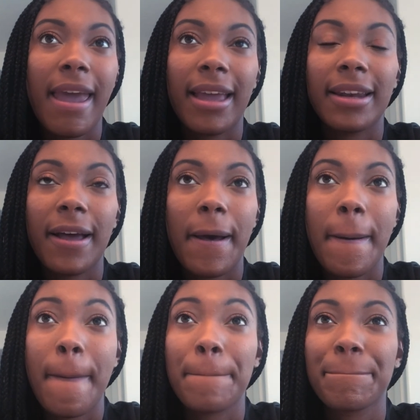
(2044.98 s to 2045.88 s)

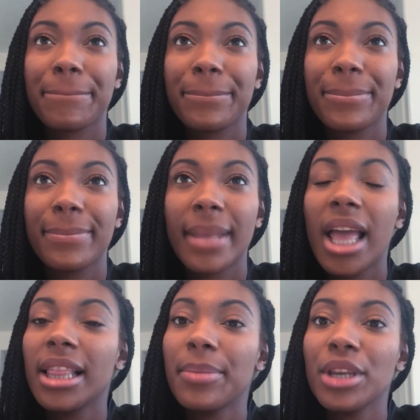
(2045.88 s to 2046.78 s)
And
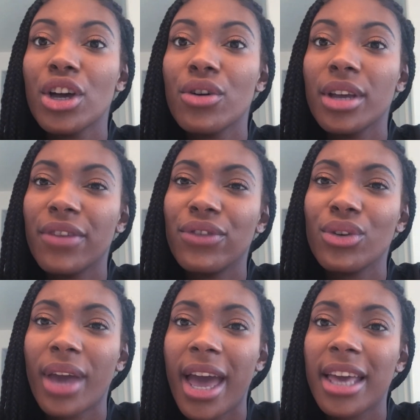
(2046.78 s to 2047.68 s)
let me know if you
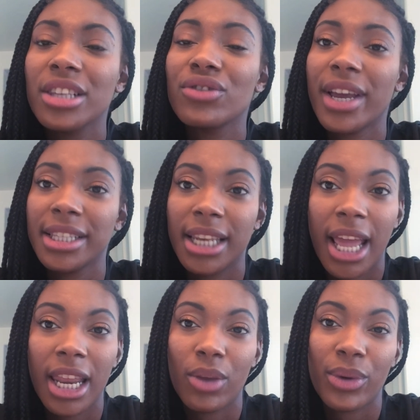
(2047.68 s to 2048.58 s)
guys
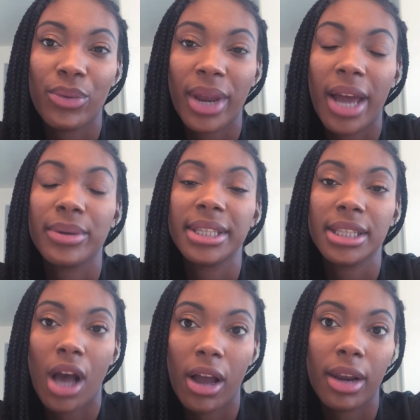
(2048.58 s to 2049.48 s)
resonated with what I was
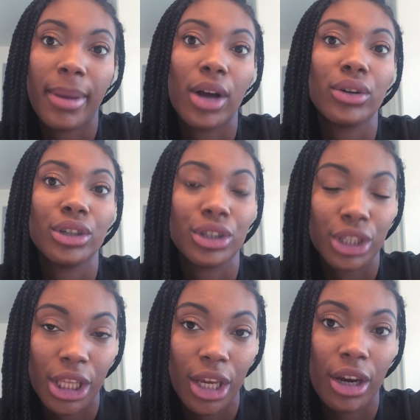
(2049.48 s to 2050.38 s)
talking about
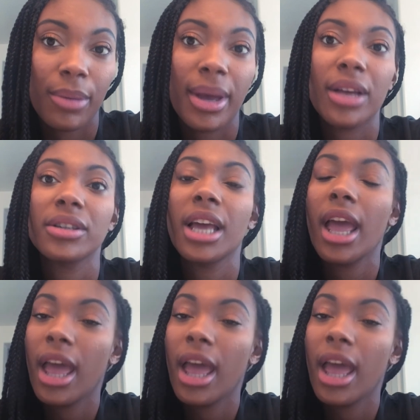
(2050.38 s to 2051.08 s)
earlier about